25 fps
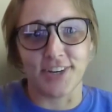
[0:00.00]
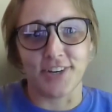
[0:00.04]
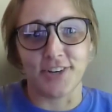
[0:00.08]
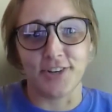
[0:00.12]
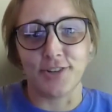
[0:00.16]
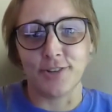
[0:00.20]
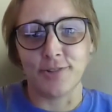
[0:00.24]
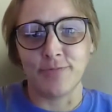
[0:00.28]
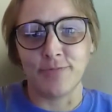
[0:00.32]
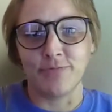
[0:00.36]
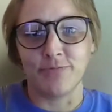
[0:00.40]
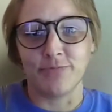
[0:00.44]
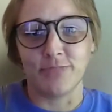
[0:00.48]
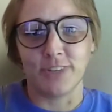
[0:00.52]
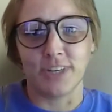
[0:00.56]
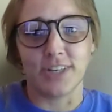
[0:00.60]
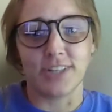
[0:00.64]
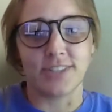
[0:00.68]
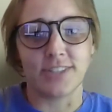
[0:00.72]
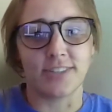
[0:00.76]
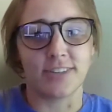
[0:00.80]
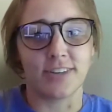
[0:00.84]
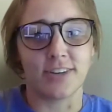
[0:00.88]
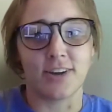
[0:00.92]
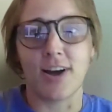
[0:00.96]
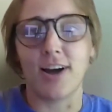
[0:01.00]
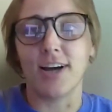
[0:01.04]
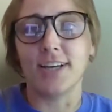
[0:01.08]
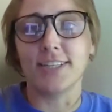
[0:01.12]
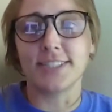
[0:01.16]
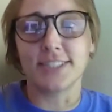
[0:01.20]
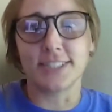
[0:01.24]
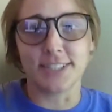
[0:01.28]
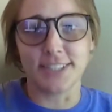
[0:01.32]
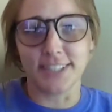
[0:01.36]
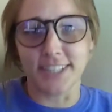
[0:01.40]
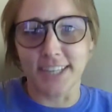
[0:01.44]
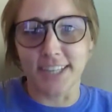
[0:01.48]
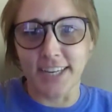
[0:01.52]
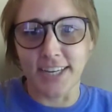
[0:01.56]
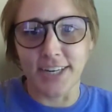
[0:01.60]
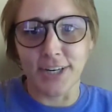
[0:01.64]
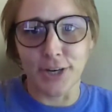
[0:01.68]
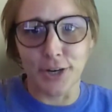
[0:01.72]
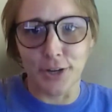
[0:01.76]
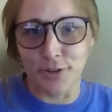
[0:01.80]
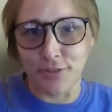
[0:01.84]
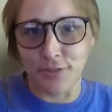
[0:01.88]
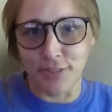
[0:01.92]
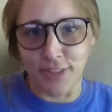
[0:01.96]
So there's
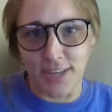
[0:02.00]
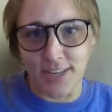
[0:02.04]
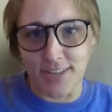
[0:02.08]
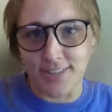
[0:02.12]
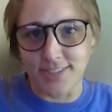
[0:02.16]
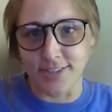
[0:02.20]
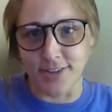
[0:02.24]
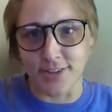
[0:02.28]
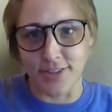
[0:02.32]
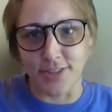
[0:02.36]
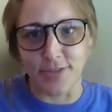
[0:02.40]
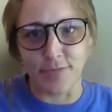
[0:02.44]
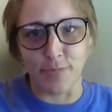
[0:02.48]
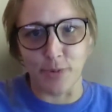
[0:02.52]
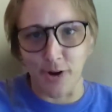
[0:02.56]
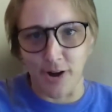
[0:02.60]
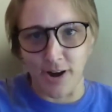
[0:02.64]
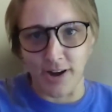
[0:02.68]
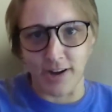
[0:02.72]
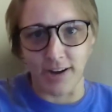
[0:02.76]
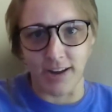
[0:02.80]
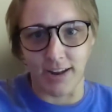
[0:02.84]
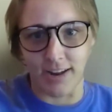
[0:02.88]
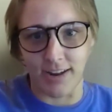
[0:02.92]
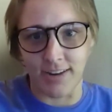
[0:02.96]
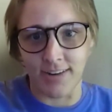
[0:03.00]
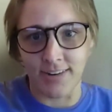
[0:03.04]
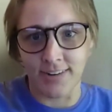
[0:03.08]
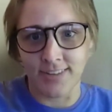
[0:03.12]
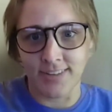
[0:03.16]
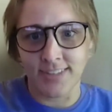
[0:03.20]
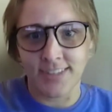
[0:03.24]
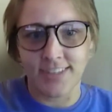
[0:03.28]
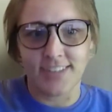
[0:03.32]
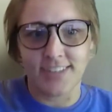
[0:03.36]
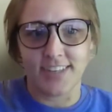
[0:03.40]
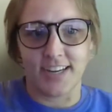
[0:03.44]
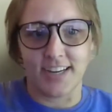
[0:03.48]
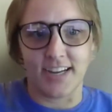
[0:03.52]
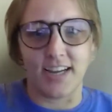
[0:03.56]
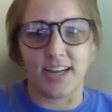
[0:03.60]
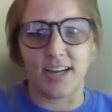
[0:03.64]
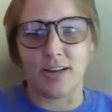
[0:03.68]
constantly new things on the market